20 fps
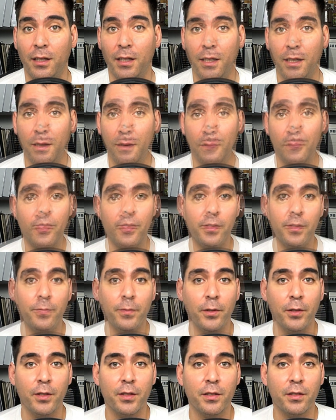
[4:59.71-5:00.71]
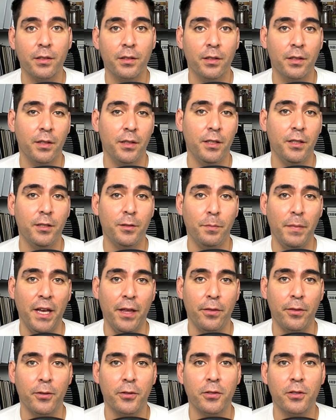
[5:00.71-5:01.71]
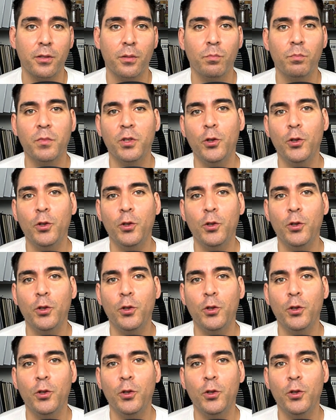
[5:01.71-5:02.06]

The fourth difference is methods.